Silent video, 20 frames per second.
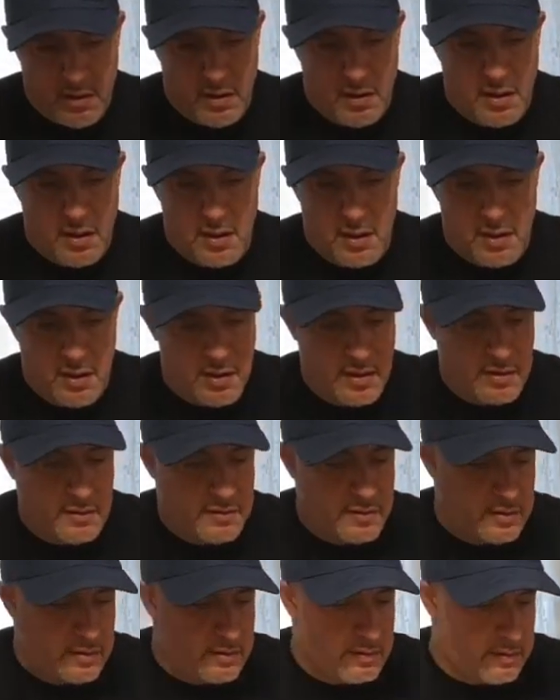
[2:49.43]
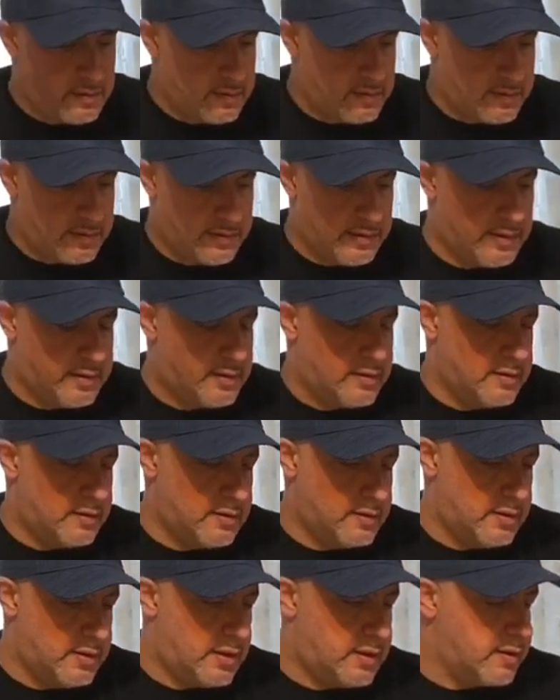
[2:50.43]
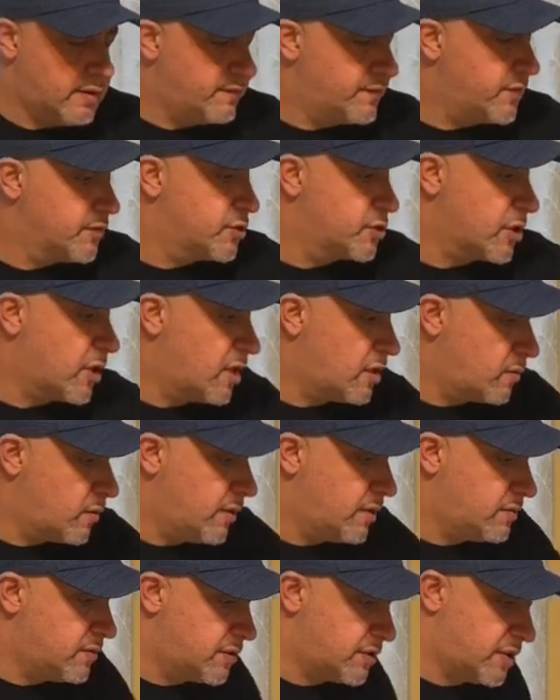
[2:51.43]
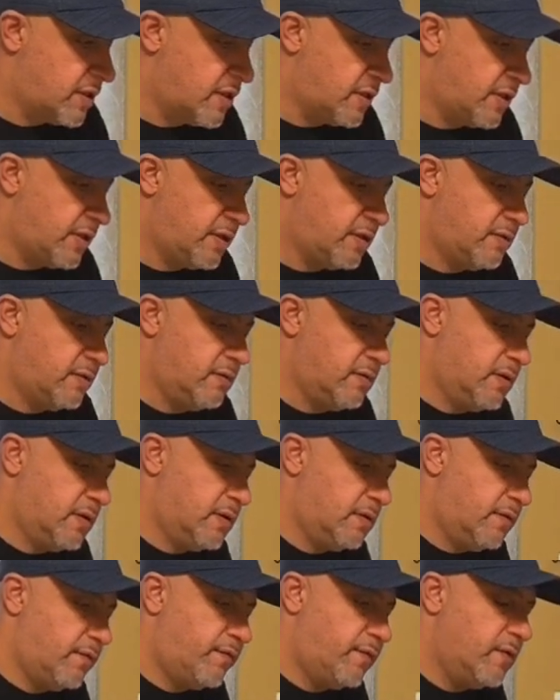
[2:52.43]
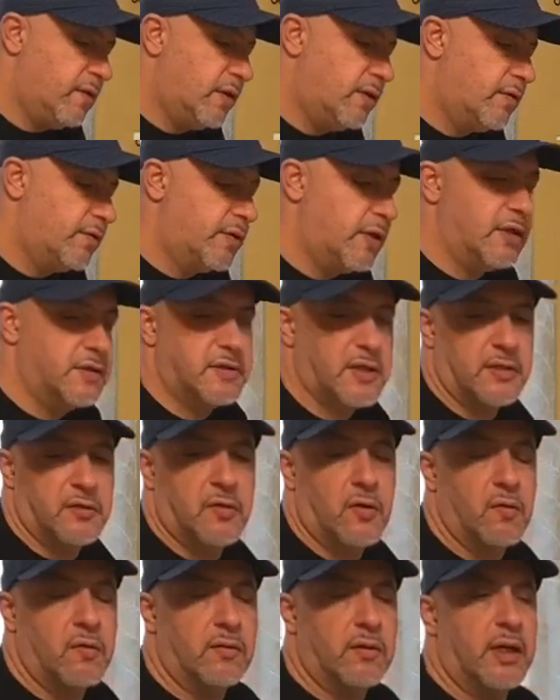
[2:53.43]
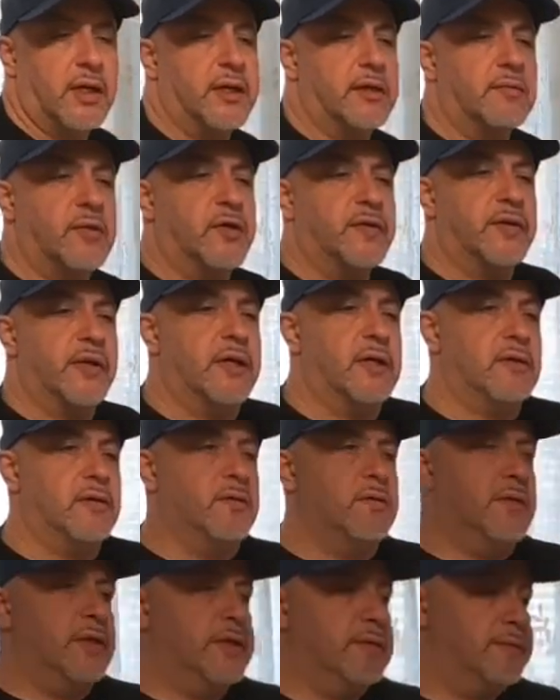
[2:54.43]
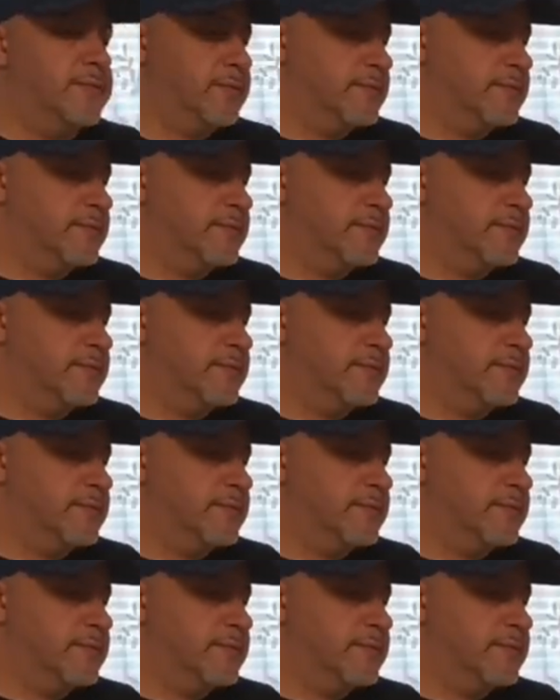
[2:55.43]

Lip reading: and I love the jog wheels on it. A few little things I don't like about that unit